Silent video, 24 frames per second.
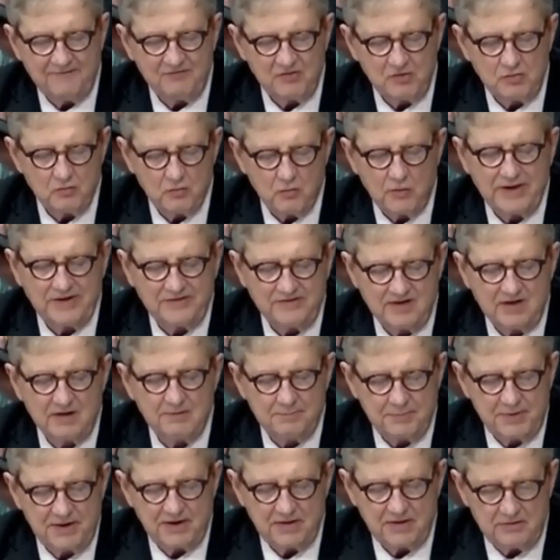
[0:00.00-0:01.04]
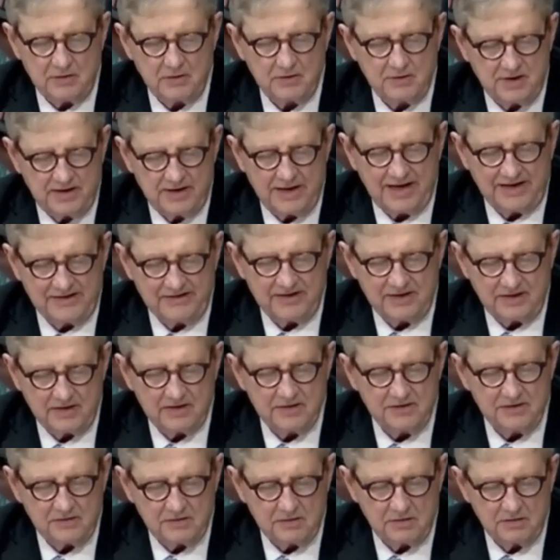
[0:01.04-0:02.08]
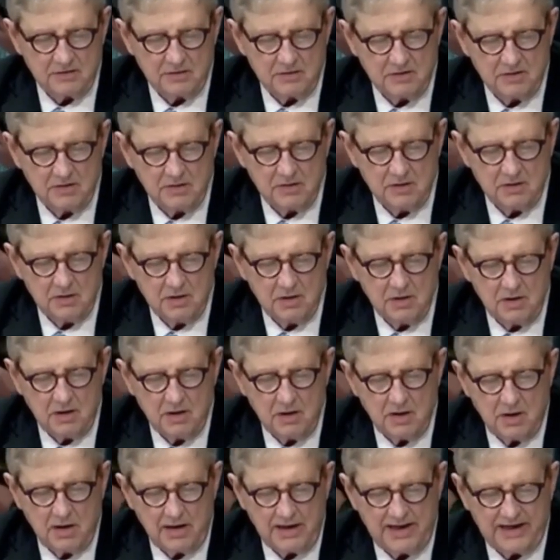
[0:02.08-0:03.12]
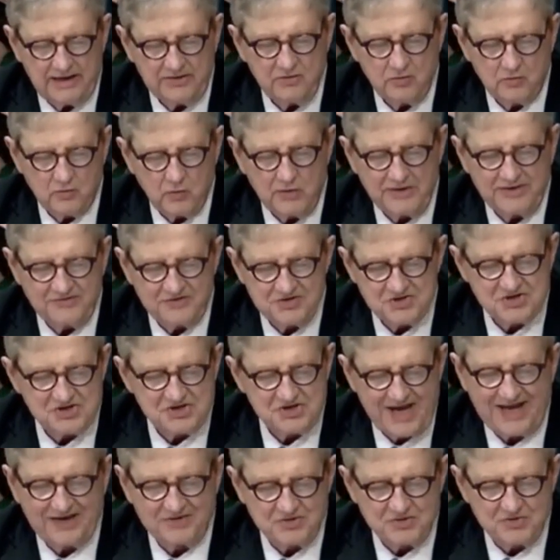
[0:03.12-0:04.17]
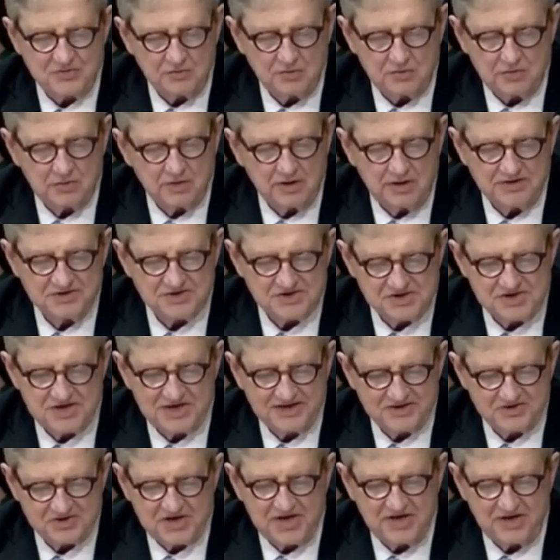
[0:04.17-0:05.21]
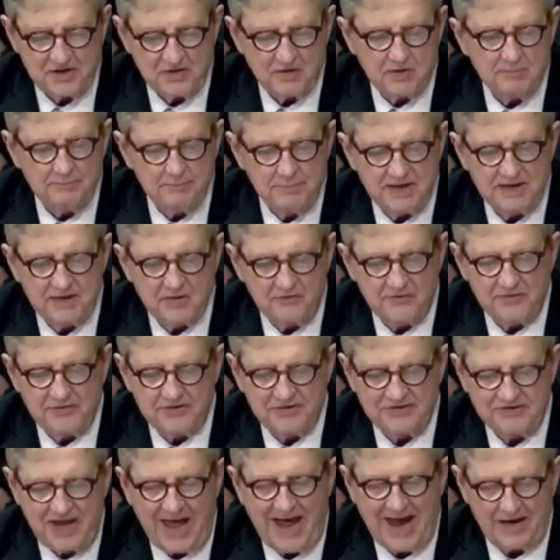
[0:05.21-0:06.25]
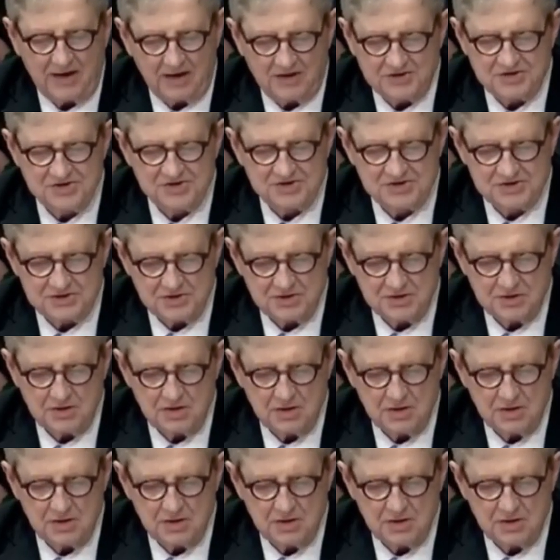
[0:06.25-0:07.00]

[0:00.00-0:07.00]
If you read the opinion, and I did, and you read the statute, it says here, bigger than Dallas.